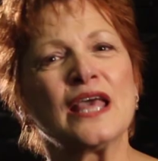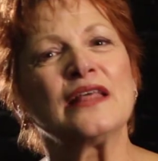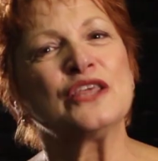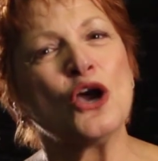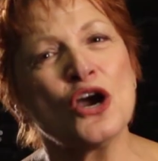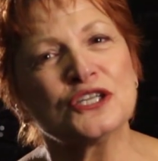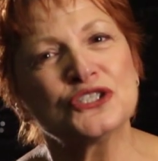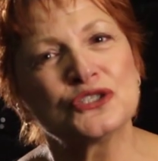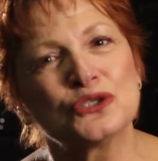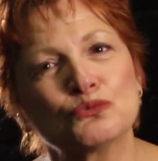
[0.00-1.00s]
The
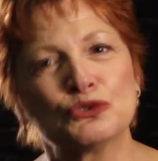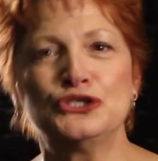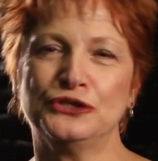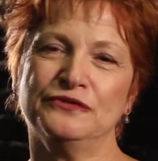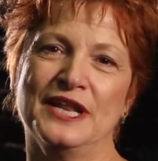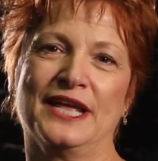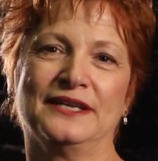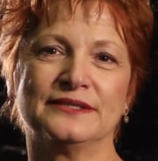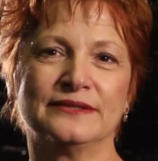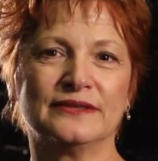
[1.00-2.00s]
arts
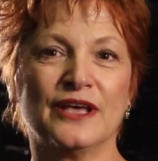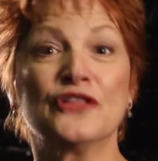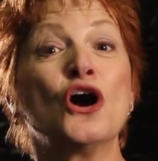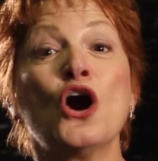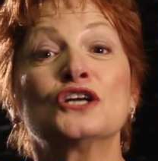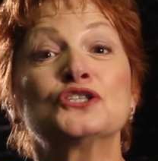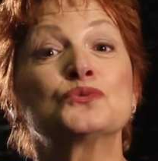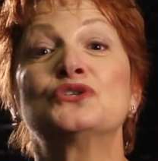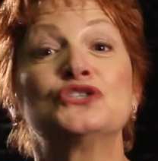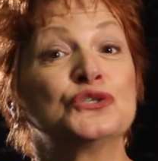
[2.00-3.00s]
rejuvenate. The arts
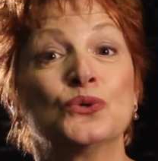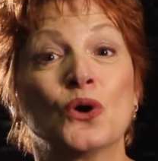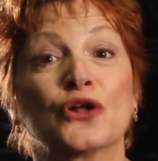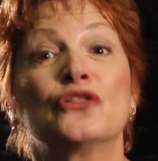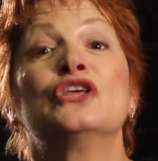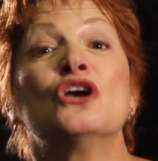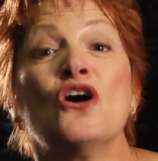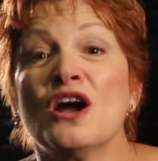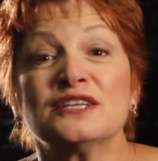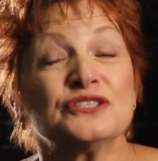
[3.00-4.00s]
restore. The
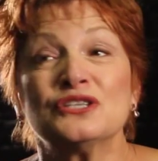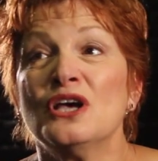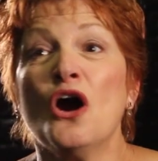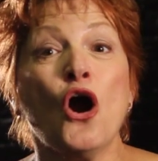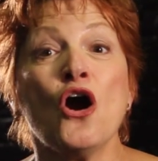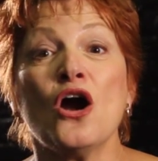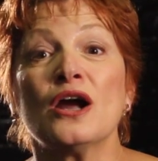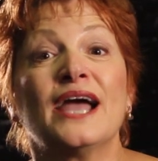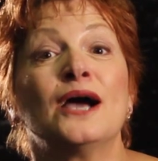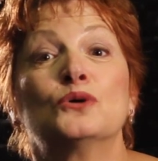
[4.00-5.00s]
arts are
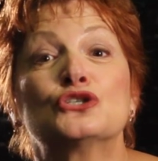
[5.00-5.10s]
our